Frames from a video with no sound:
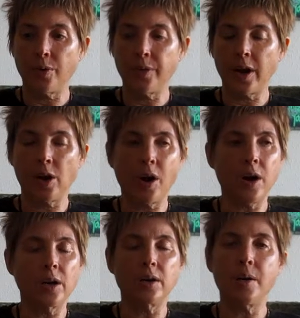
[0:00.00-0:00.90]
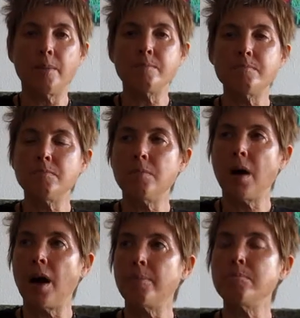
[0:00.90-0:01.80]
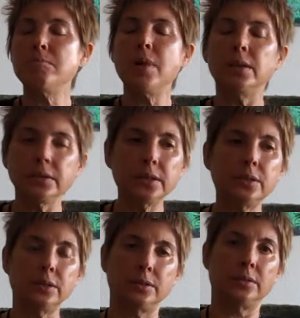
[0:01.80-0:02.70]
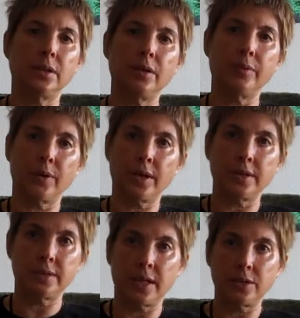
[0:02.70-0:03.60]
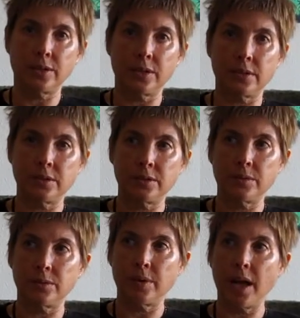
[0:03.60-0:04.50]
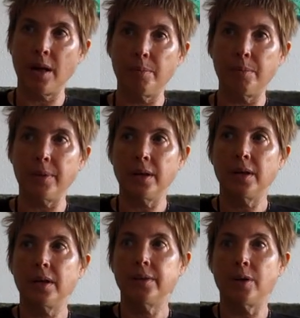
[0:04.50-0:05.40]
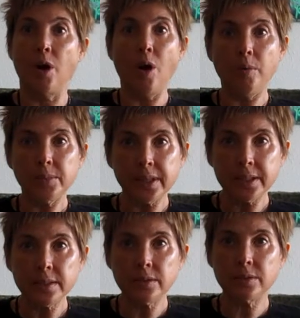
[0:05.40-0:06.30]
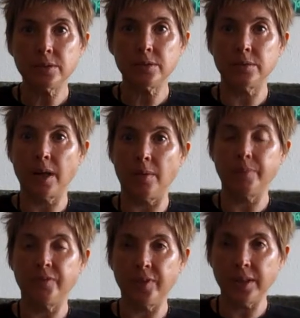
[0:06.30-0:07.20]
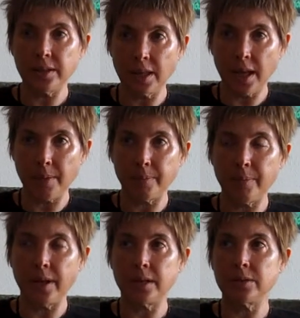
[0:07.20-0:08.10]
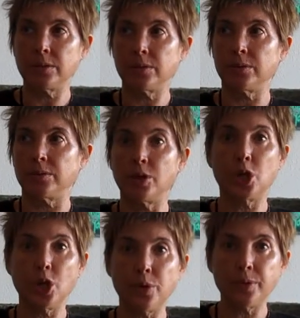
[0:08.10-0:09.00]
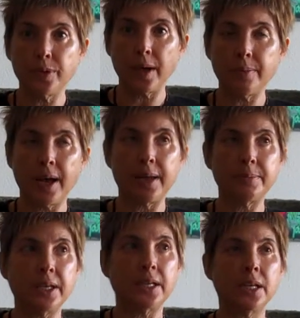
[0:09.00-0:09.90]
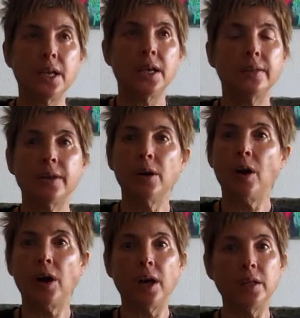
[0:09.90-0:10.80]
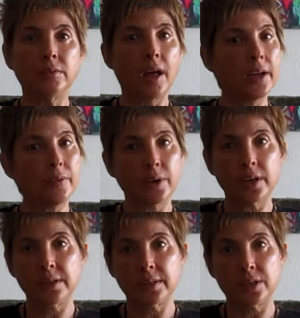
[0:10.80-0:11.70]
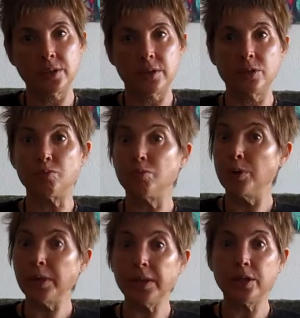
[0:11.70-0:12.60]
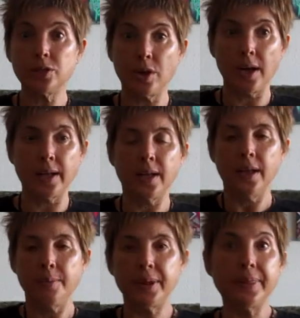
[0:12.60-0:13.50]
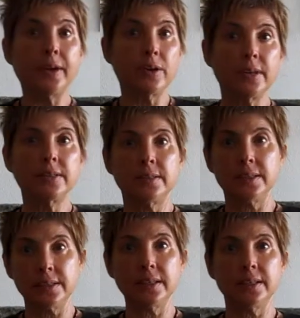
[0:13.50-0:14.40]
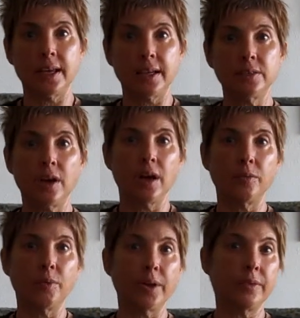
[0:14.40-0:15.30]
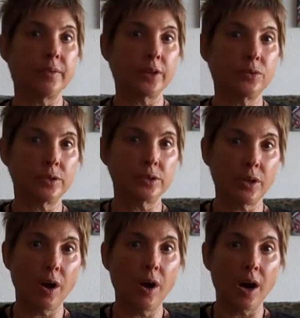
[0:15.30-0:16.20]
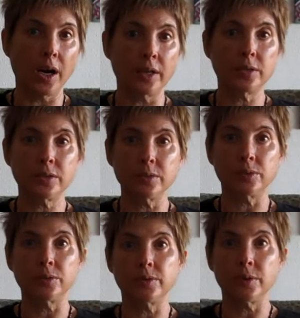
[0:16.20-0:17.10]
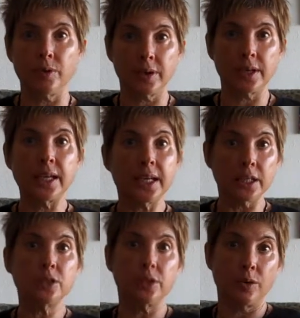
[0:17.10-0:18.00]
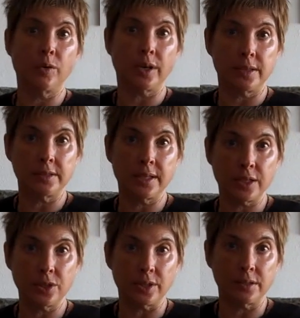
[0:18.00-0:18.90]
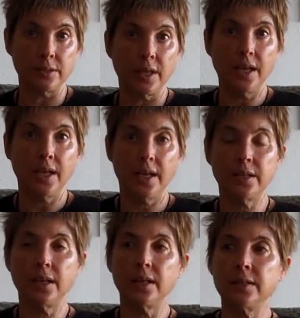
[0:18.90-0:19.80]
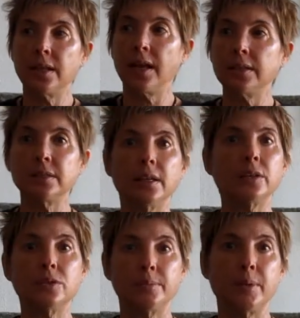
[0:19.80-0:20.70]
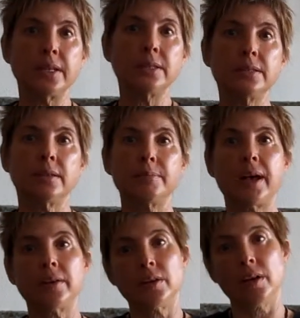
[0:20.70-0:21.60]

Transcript: there are a multitude of organizations to help the homeless, to help help feed them, to clothe them. I mean, there are a lot of organizations really trying, but there is a disconnect on where the veterans are to getting to the organizations. It takes a tremendous amount